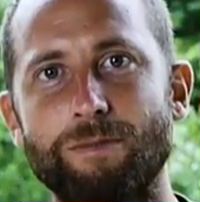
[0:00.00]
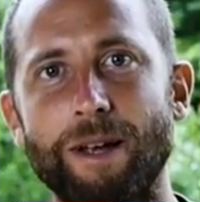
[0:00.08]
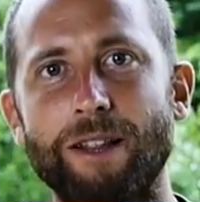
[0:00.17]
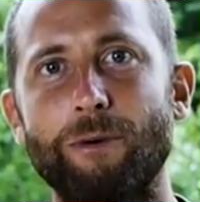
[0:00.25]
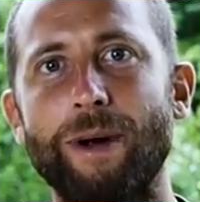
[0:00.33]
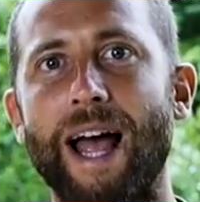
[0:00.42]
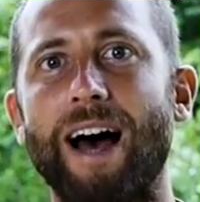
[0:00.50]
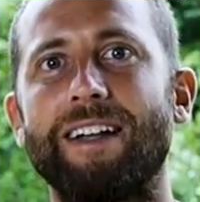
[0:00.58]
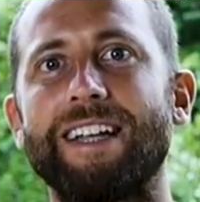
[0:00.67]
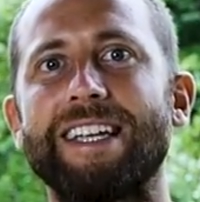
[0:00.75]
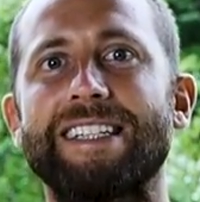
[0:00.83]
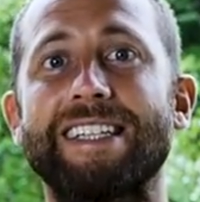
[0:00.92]
But the
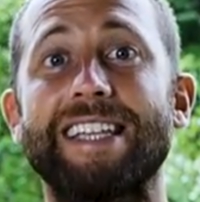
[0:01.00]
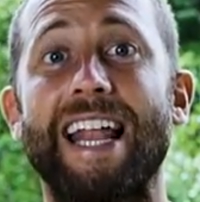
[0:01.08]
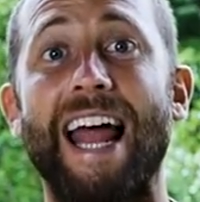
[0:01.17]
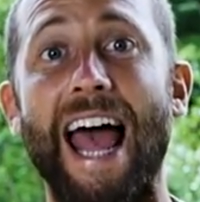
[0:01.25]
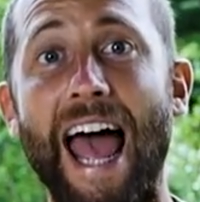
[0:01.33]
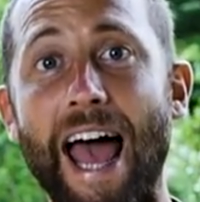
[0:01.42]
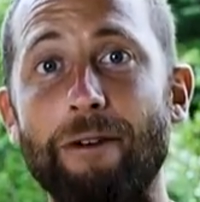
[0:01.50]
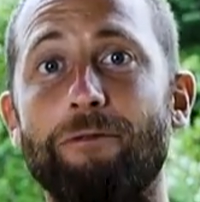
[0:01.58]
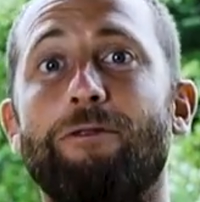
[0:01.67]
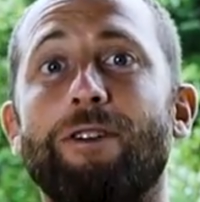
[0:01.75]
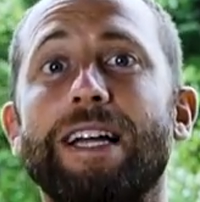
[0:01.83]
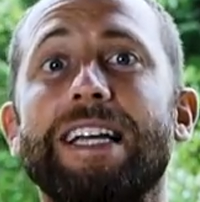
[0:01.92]
reality is that
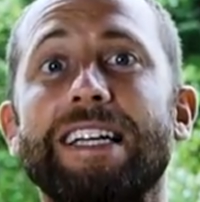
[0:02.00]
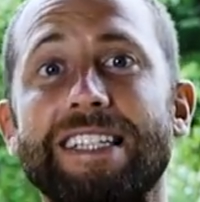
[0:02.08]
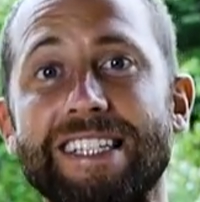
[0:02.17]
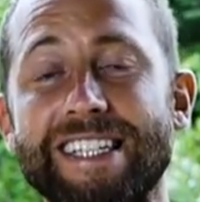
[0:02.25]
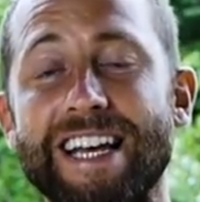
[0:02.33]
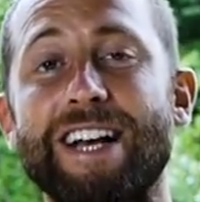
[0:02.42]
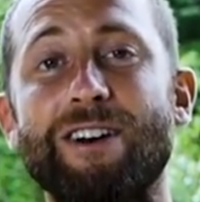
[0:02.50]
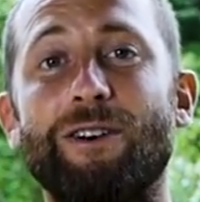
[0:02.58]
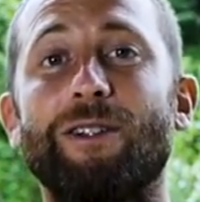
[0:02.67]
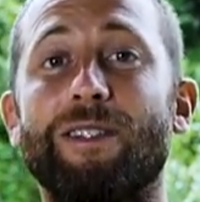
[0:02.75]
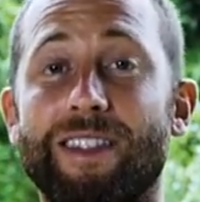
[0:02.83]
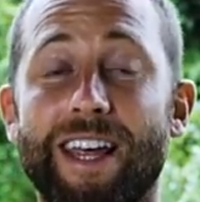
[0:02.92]
every
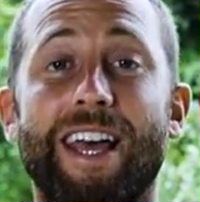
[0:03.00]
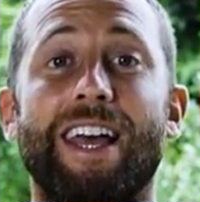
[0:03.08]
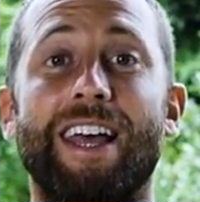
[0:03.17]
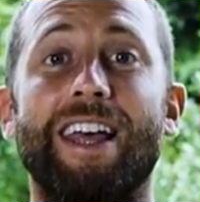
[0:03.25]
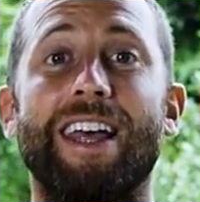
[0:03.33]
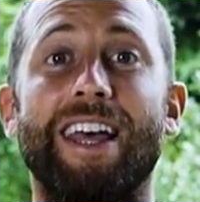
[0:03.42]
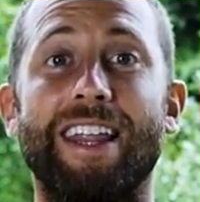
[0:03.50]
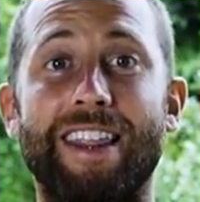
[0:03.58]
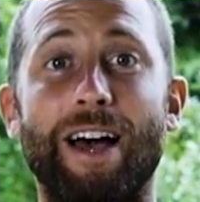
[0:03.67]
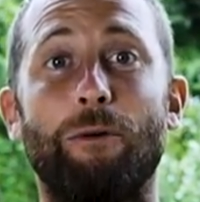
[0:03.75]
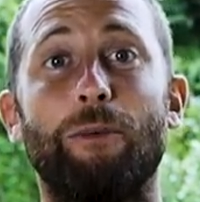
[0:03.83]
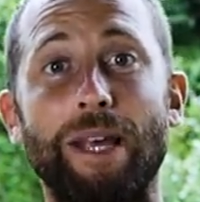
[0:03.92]
single thing
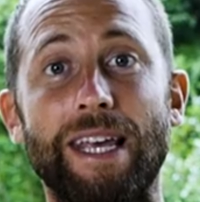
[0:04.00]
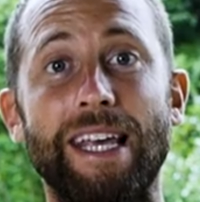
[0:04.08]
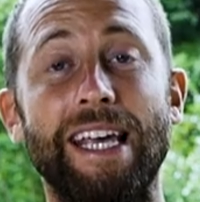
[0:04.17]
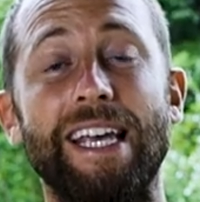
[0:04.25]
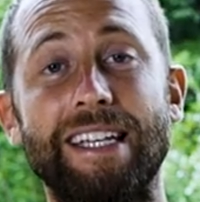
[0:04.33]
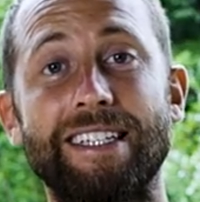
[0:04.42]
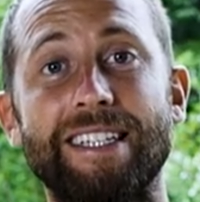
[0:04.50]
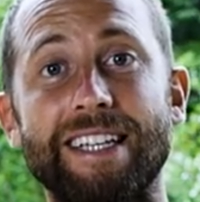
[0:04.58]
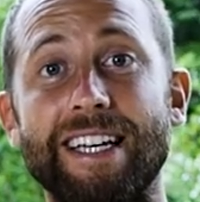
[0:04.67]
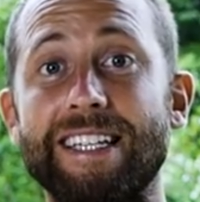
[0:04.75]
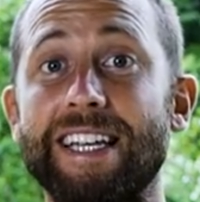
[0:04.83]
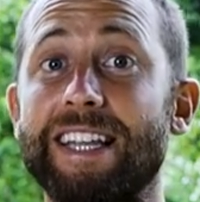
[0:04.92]
that we eat
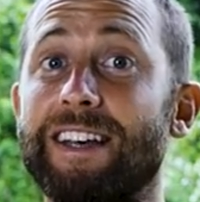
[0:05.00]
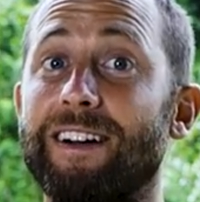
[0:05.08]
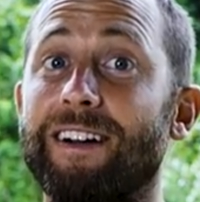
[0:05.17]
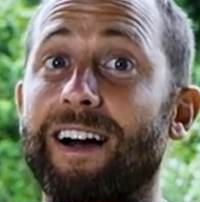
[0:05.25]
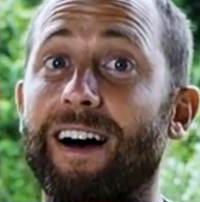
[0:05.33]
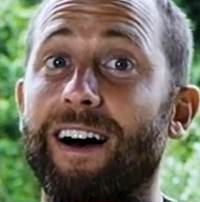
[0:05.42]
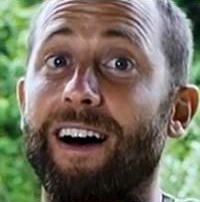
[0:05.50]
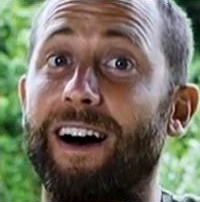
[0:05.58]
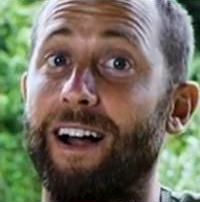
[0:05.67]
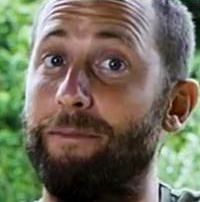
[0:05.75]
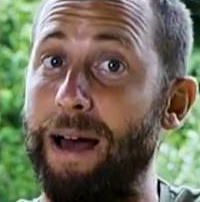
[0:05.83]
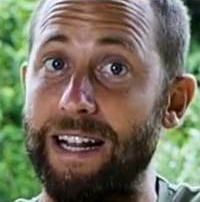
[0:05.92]
is either
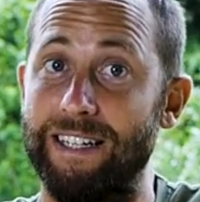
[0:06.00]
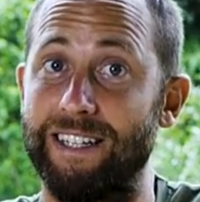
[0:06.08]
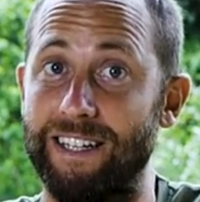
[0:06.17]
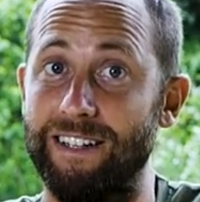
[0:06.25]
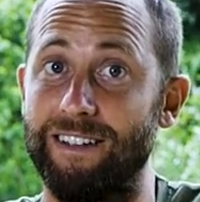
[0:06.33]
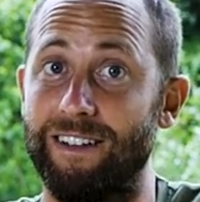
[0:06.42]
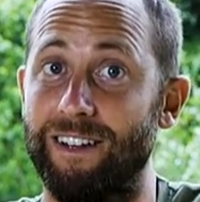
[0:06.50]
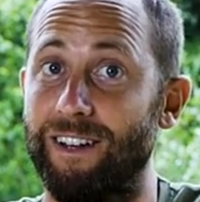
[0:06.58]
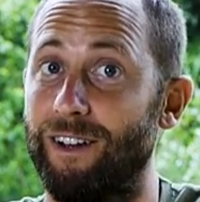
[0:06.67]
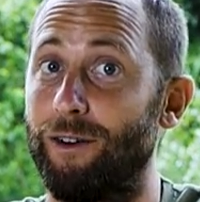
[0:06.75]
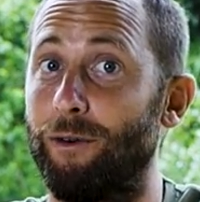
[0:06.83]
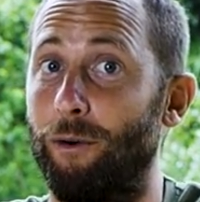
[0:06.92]
our medicine
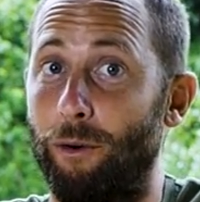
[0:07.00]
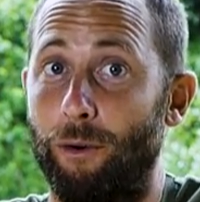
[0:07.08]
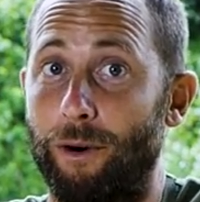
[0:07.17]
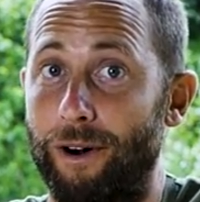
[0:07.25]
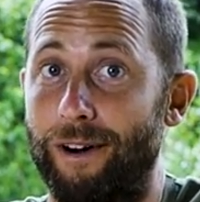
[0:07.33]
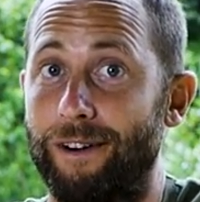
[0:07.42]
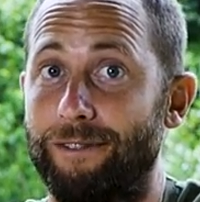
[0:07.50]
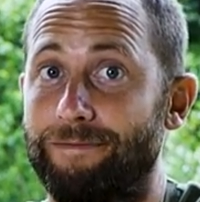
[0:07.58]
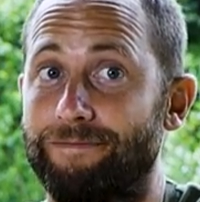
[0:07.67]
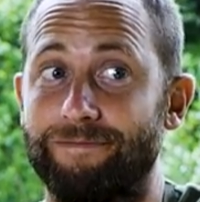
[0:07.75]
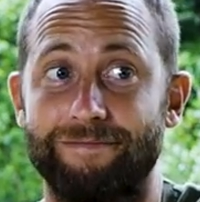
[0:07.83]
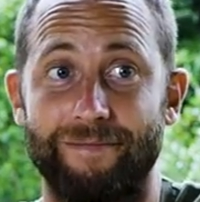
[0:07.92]
or
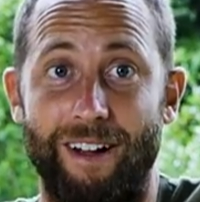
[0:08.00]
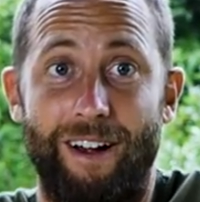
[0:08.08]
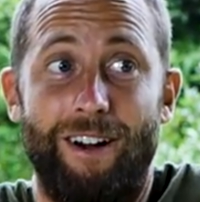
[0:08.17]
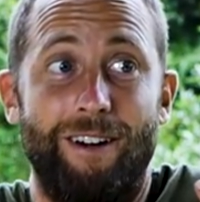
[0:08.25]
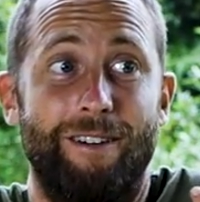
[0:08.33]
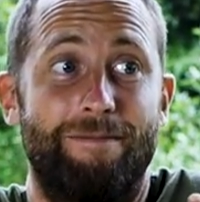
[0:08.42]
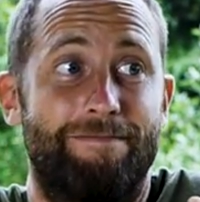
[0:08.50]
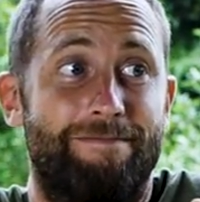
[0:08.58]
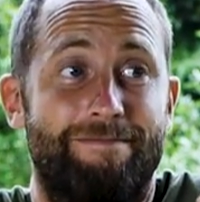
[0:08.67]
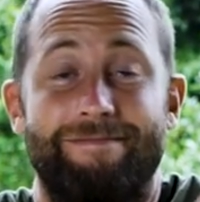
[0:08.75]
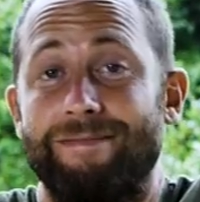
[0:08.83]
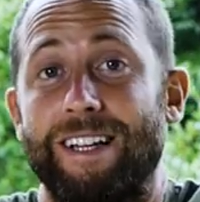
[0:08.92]
our
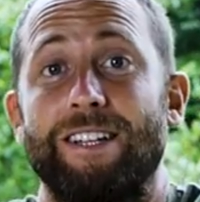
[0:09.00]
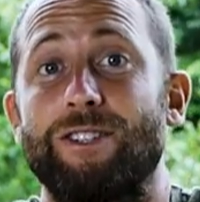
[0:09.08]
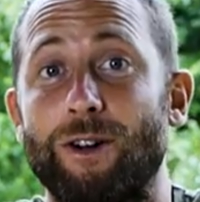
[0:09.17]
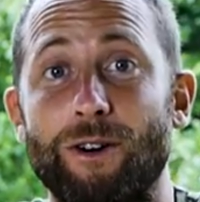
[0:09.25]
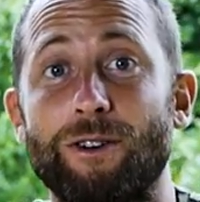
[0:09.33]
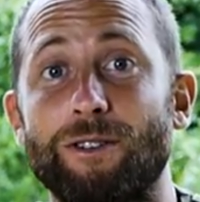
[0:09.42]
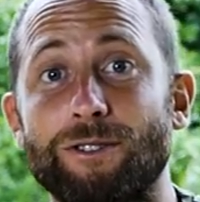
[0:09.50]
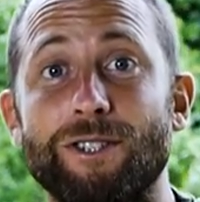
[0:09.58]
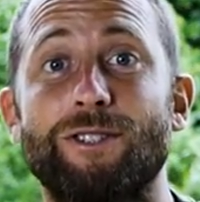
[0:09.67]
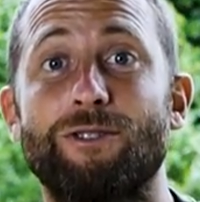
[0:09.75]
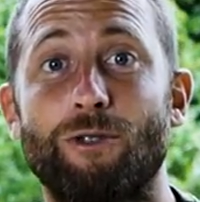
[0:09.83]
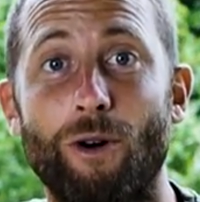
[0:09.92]
internal
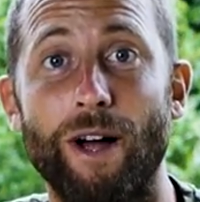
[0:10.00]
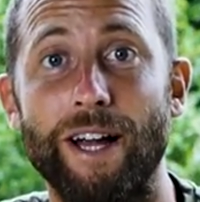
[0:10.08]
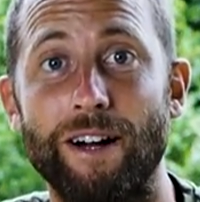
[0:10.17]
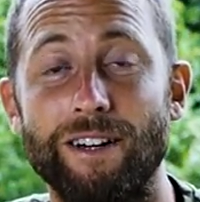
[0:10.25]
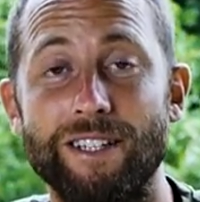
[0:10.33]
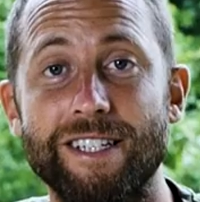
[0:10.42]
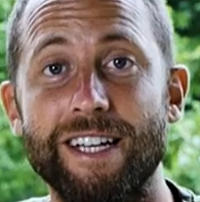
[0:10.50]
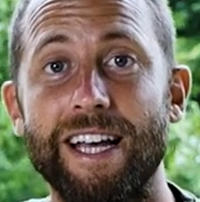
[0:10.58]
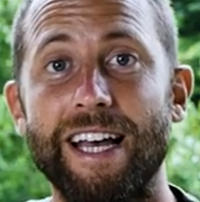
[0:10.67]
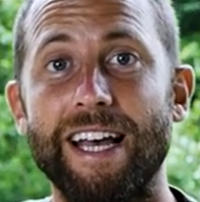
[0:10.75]
destroyers.